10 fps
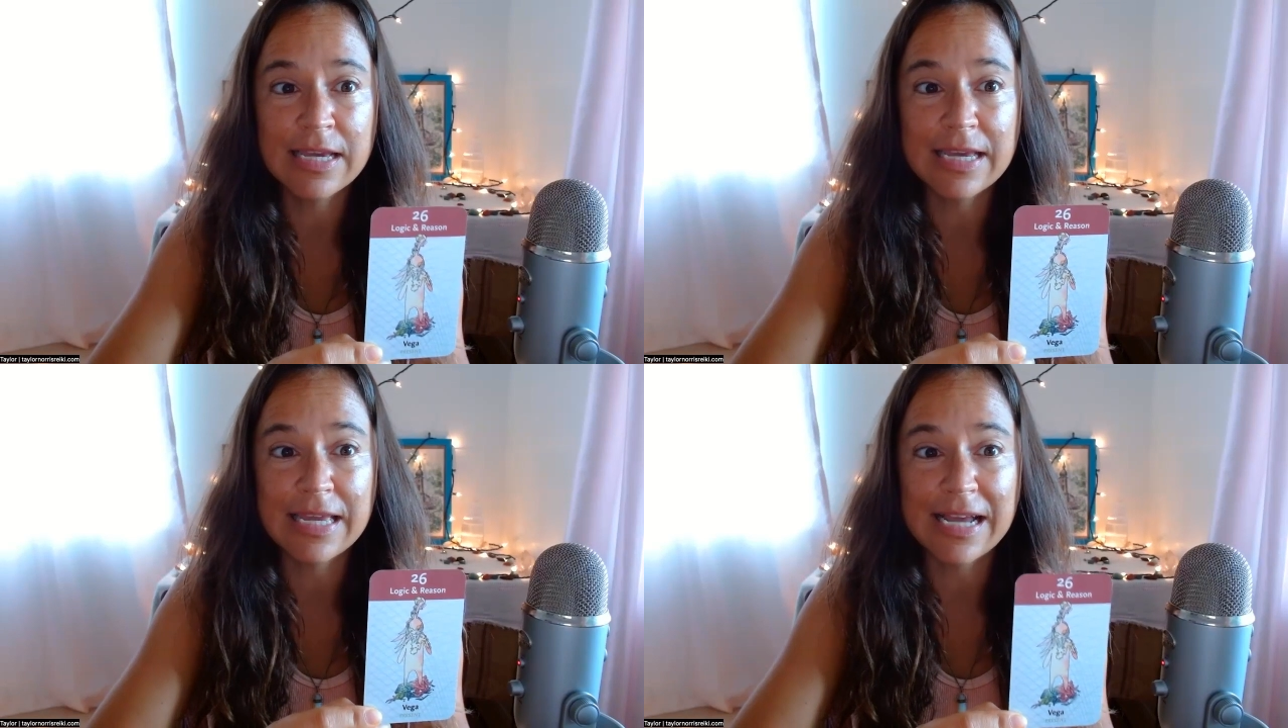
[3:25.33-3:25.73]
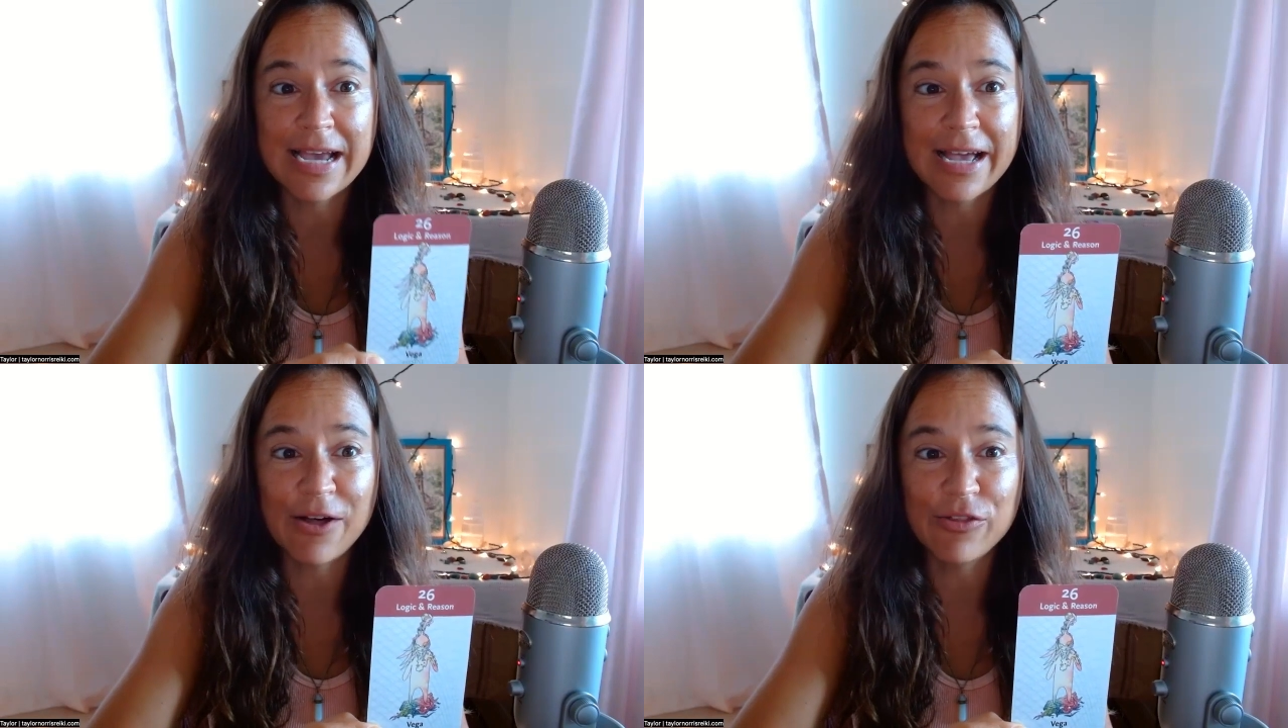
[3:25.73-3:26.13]
in a
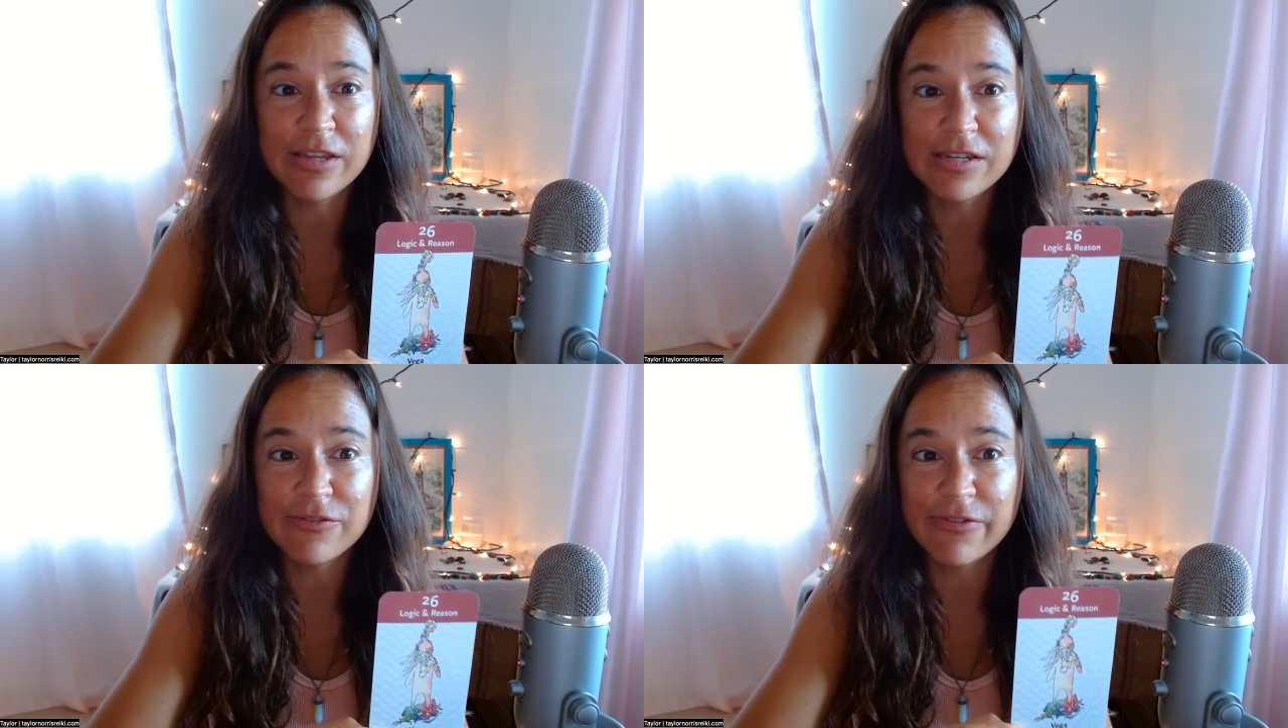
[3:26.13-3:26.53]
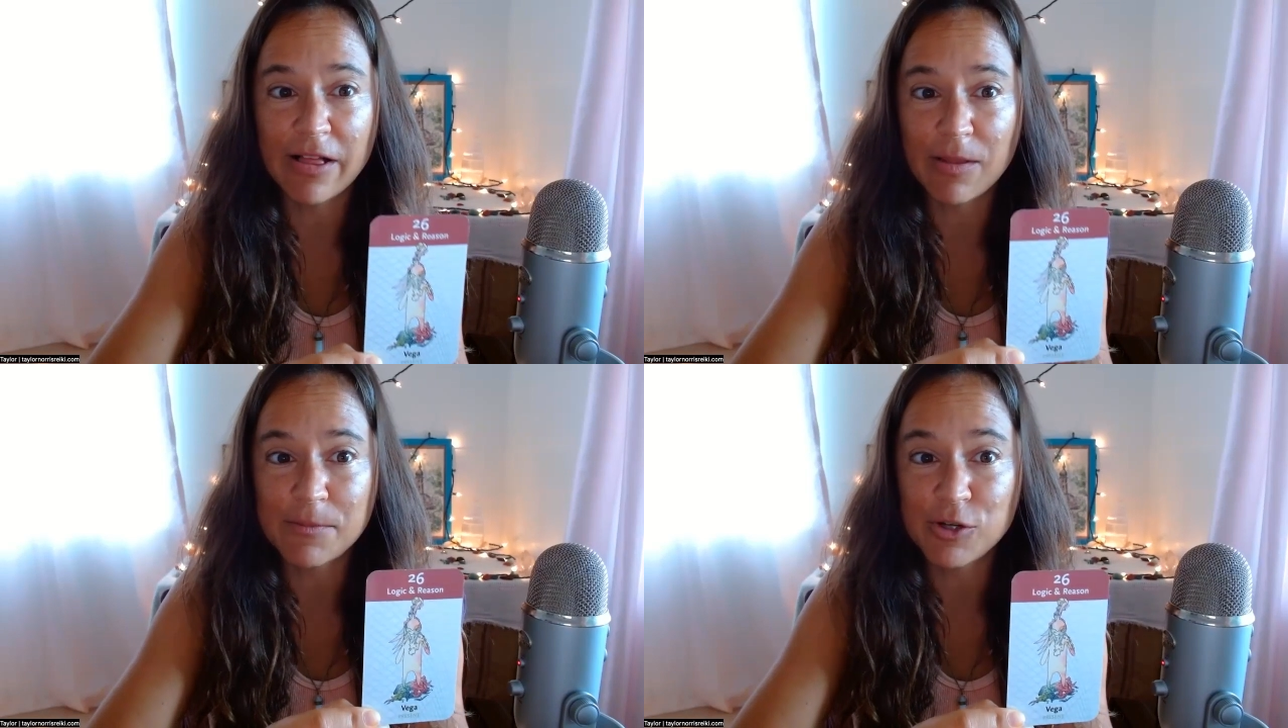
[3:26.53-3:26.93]
healthy,
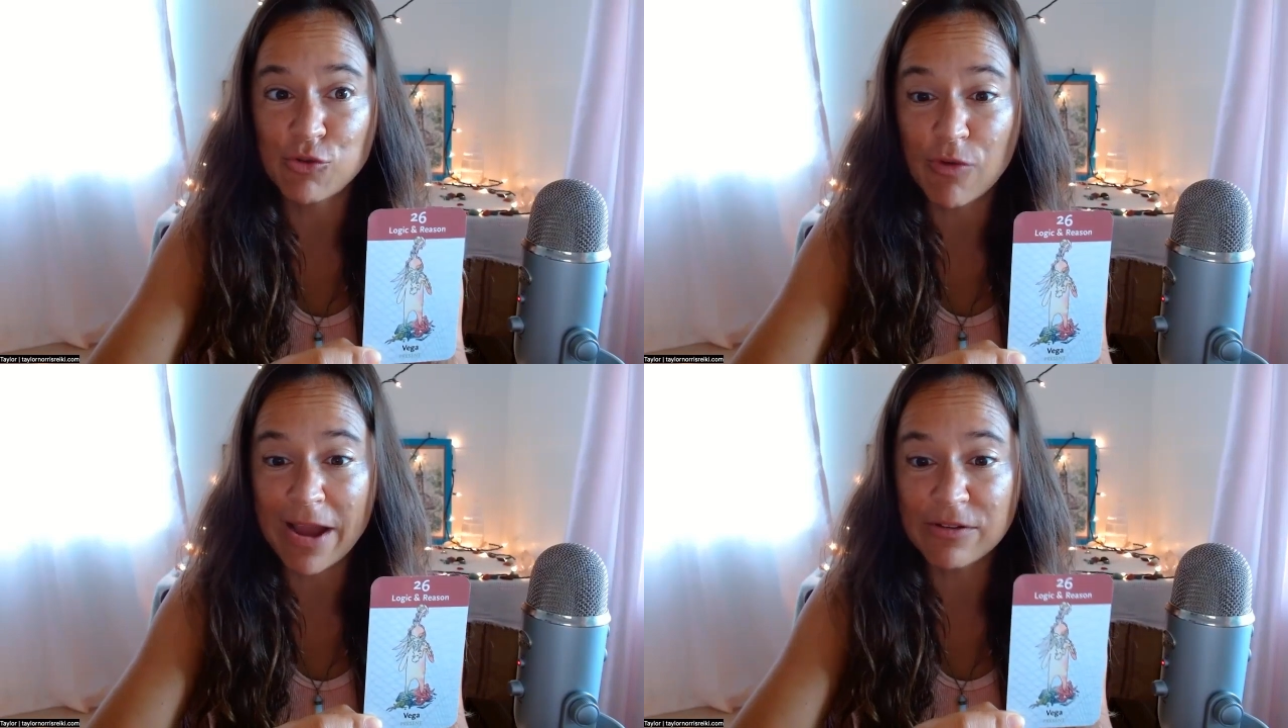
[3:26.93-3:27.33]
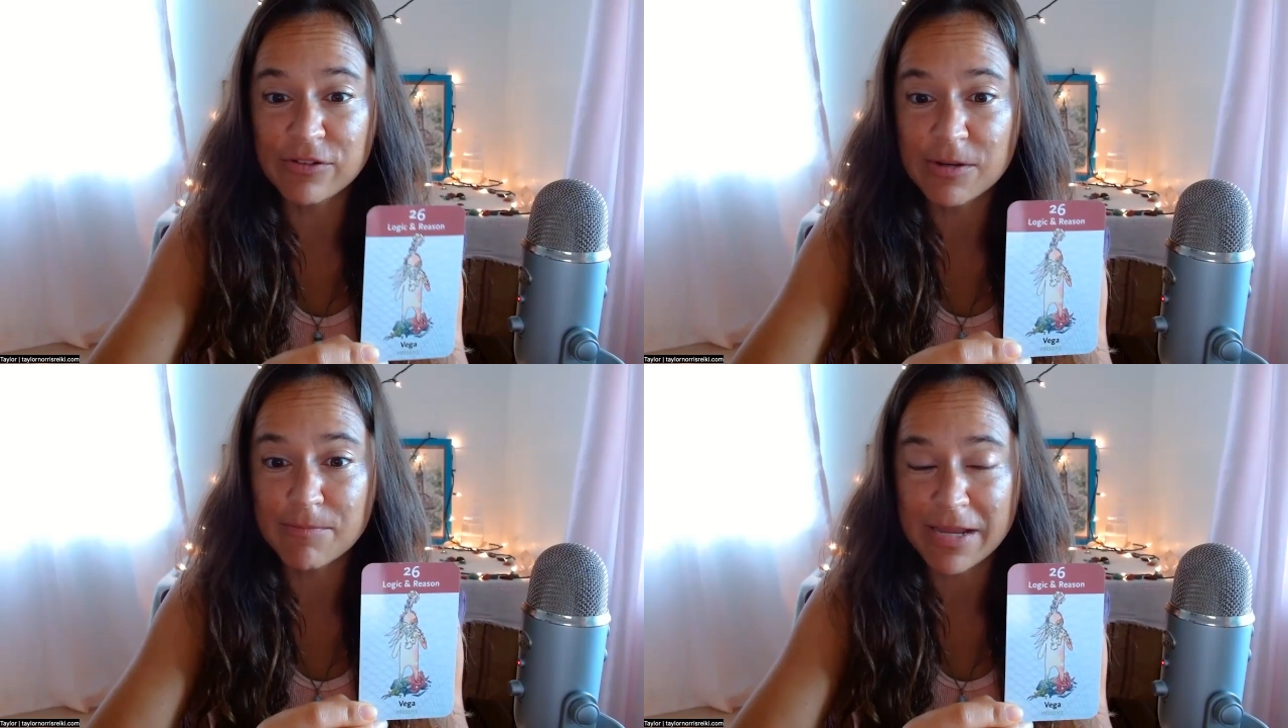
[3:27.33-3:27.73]
developed,
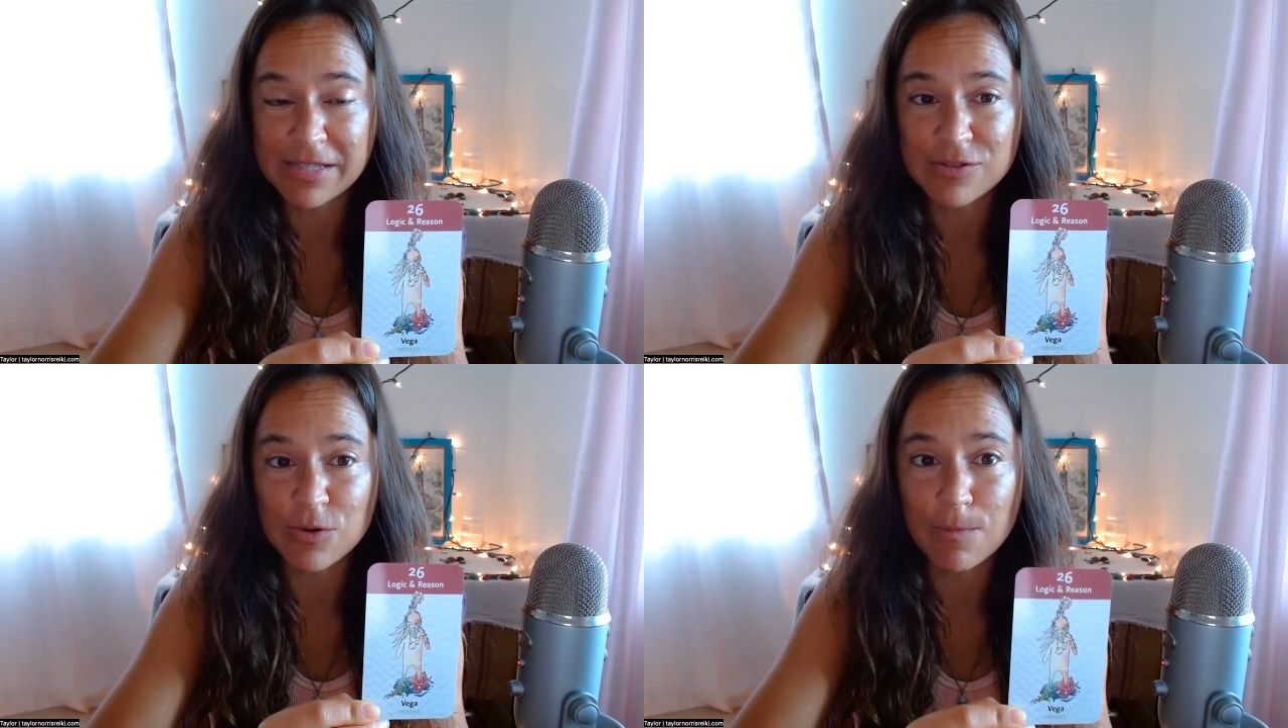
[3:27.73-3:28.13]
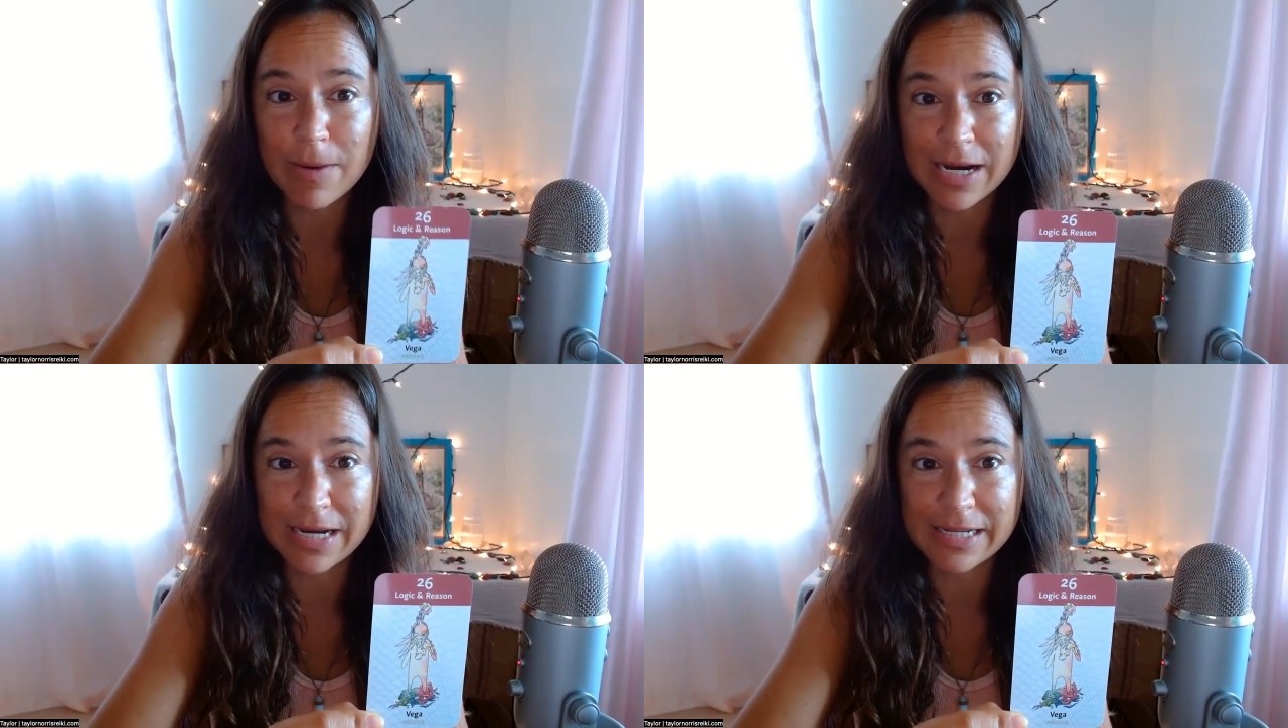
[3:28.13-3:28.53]
grounded mental
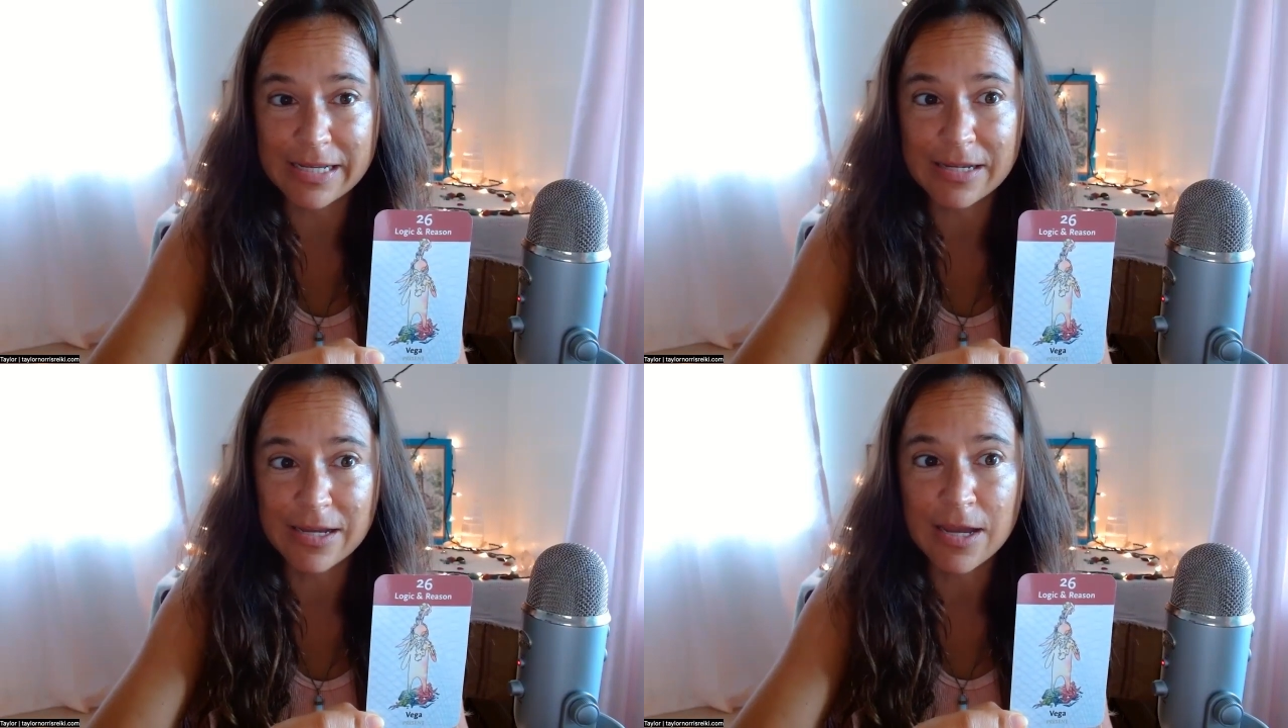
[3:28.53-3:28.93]
body,